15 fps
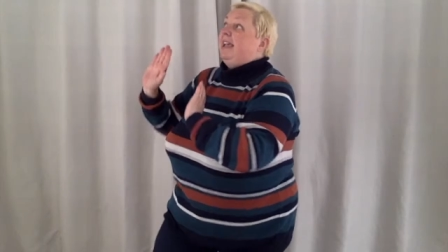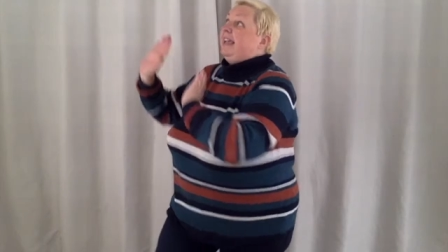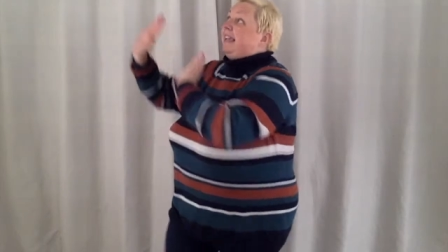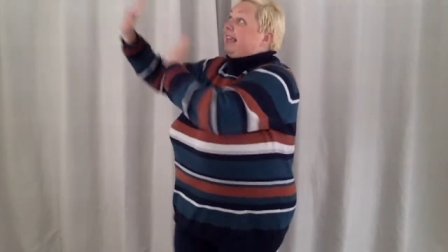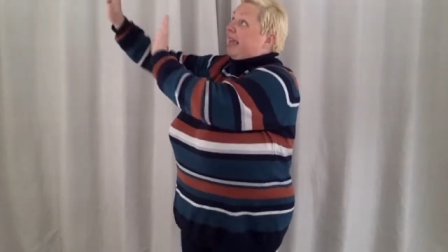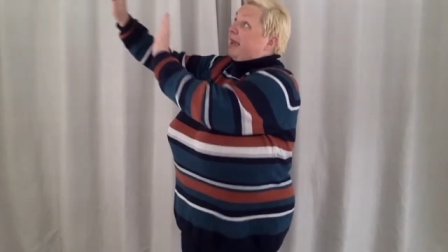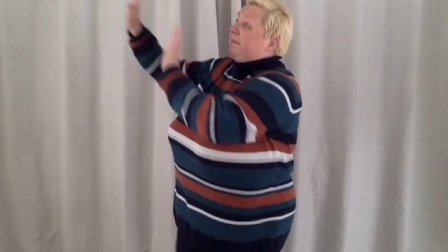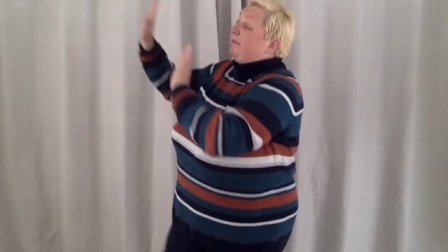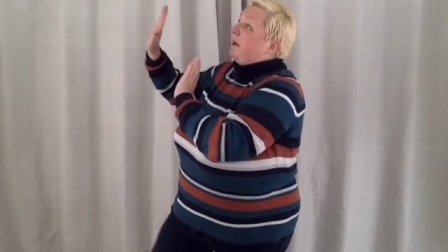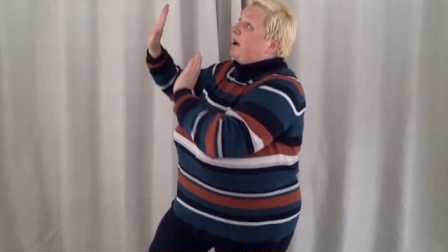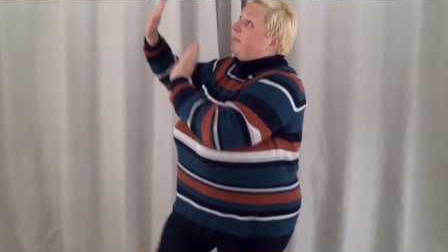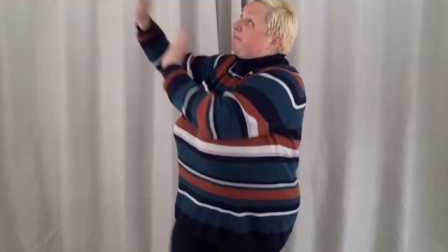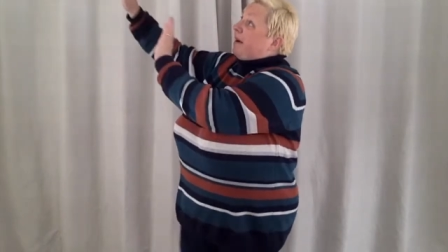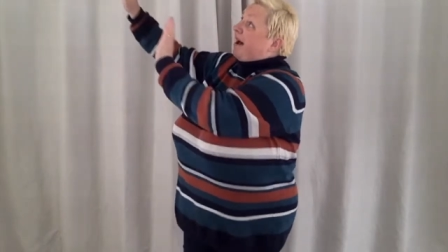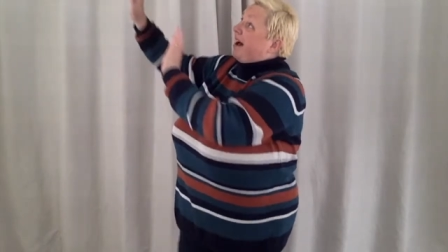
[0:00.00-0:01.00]
Keep your
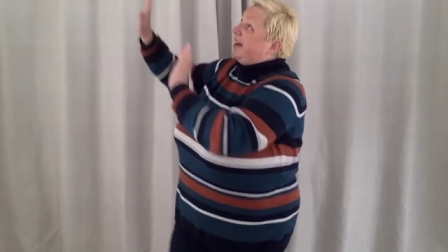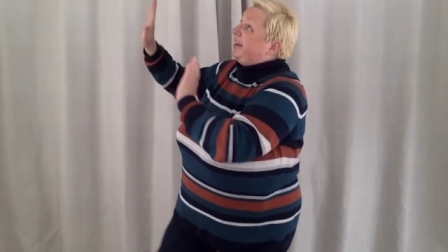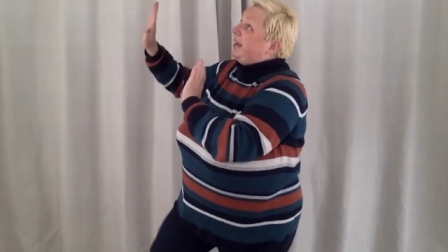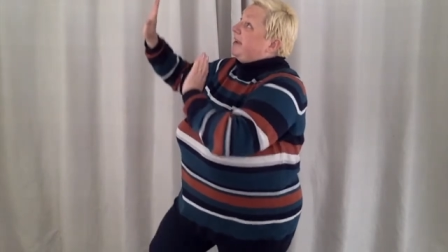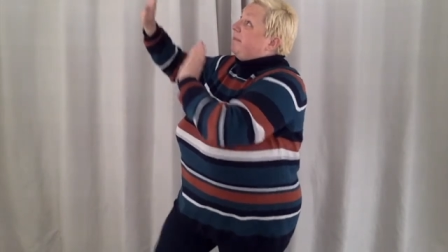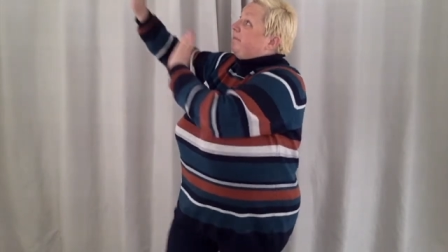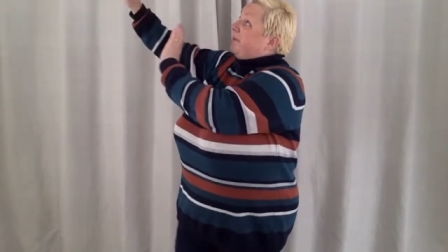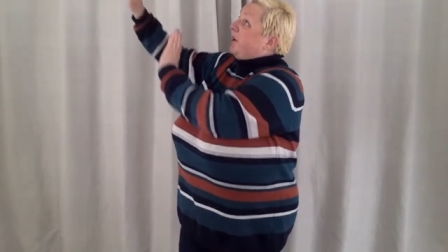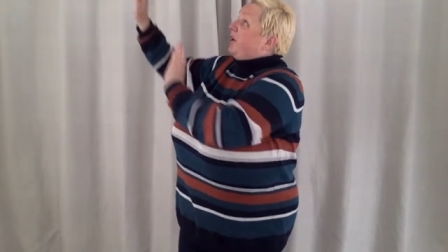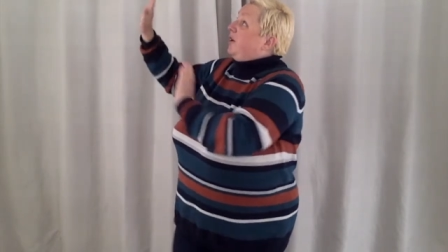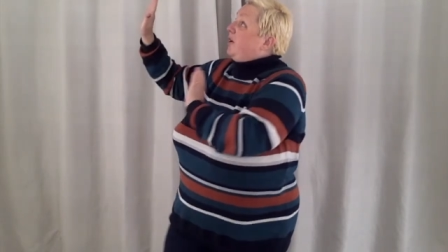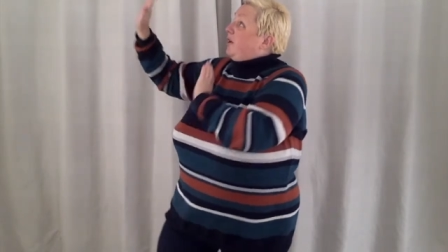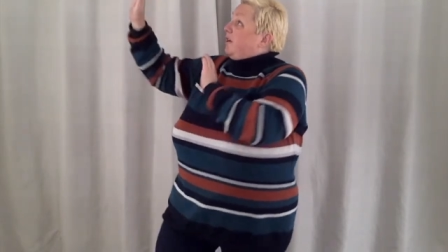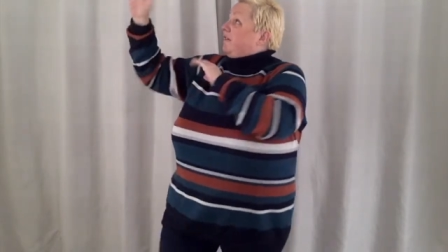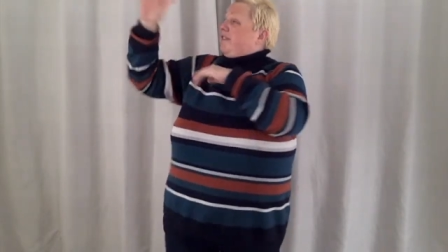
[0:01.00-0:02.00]
body
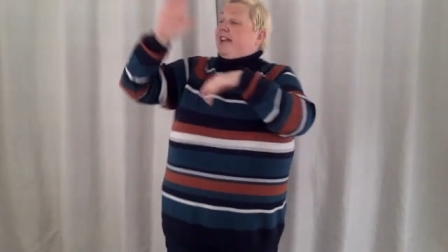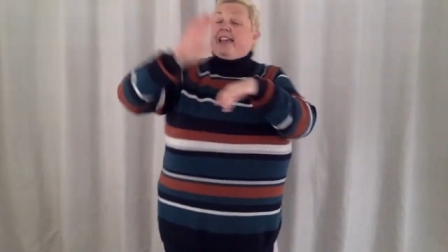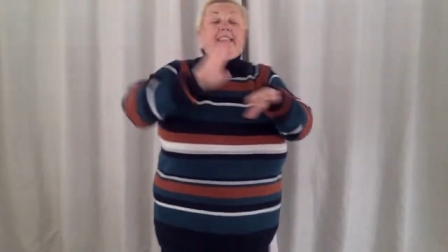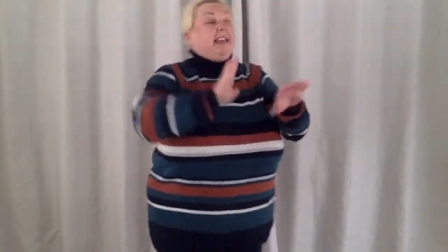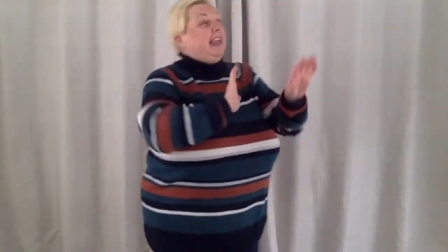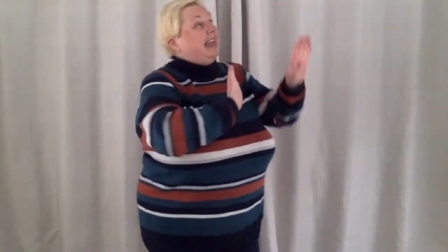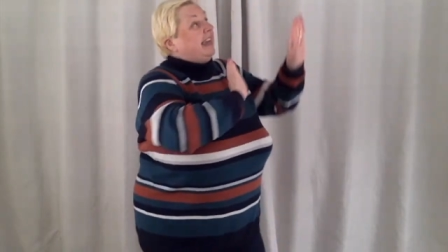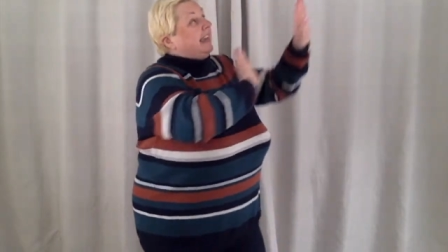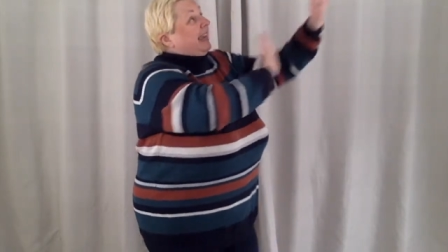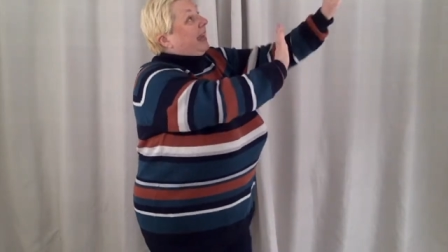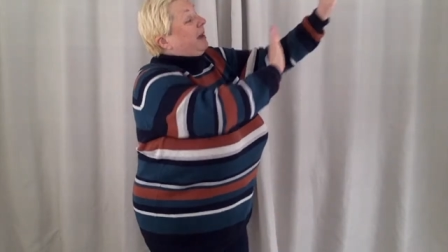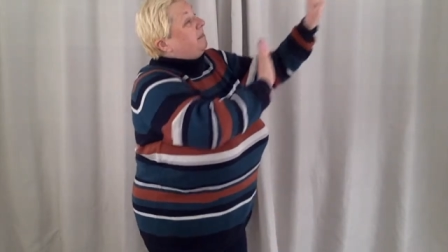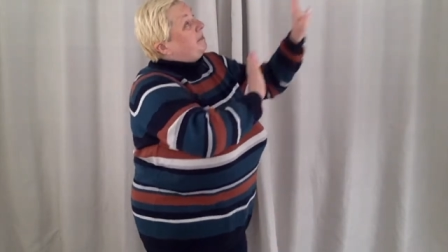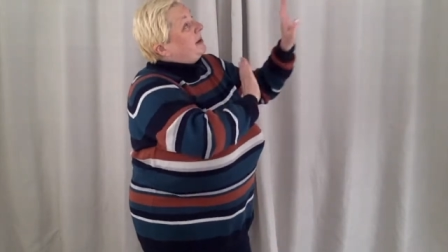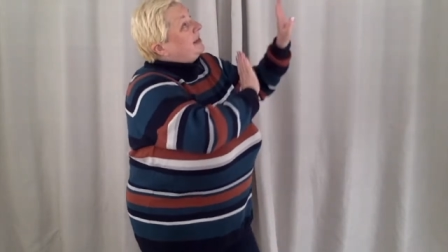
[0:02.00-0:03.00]
moving,
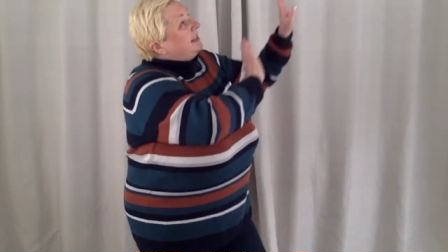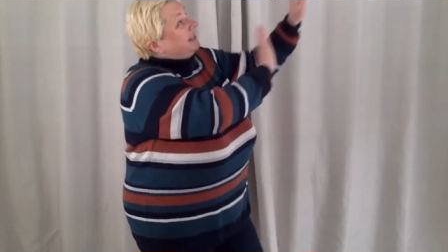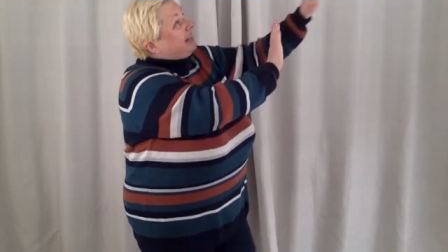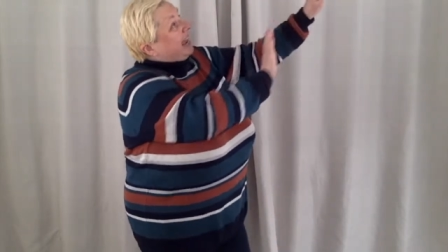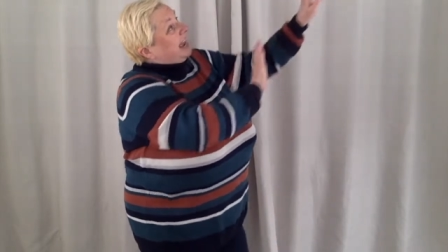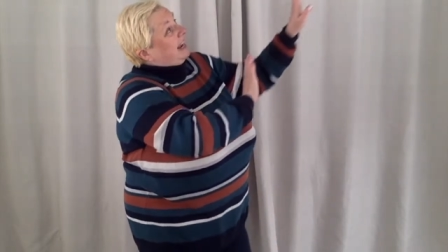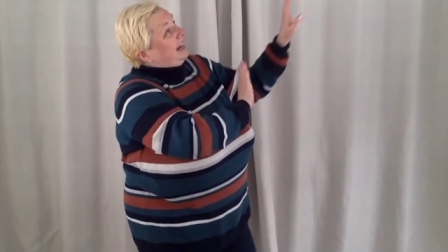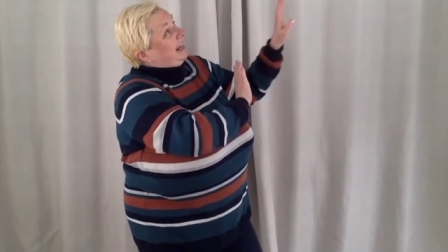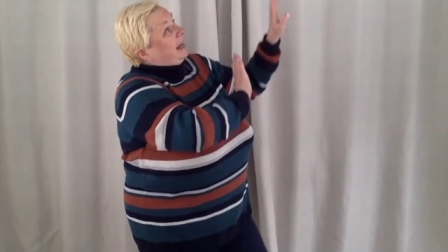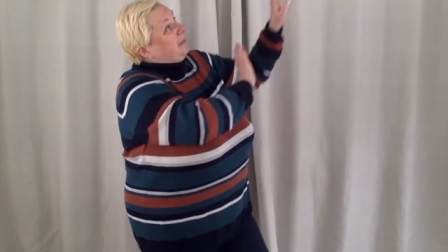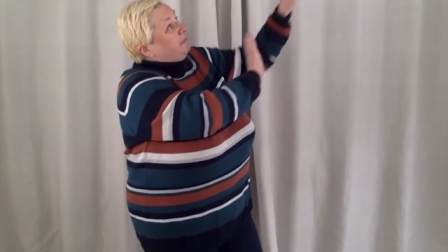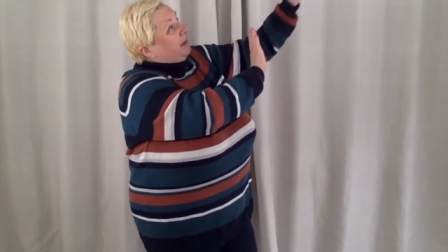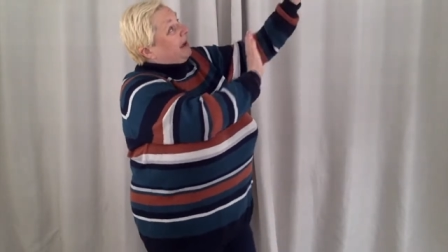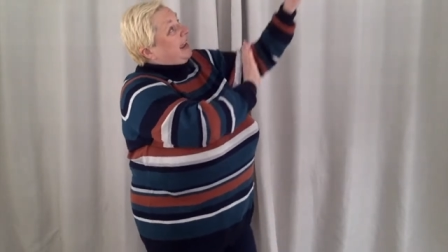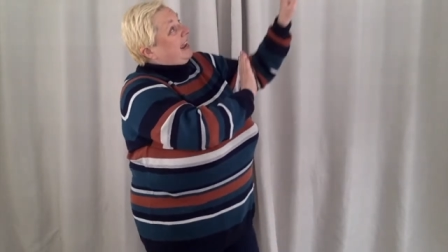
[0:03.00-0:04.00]
keep a steady
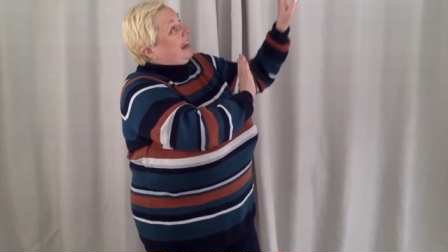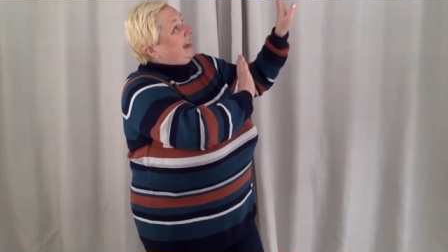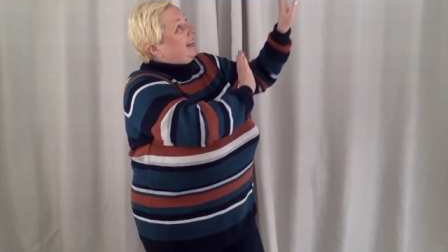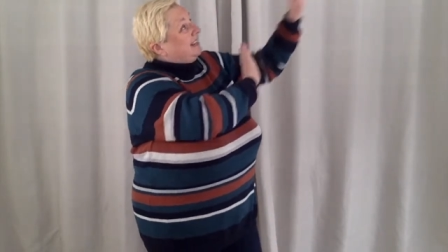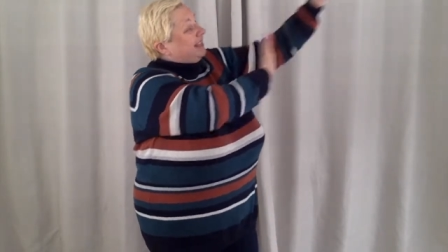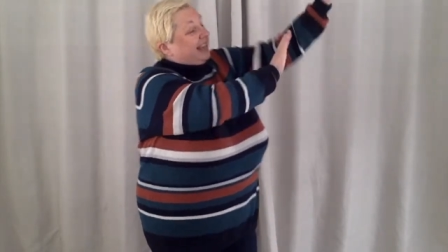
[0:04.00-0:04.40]
beat.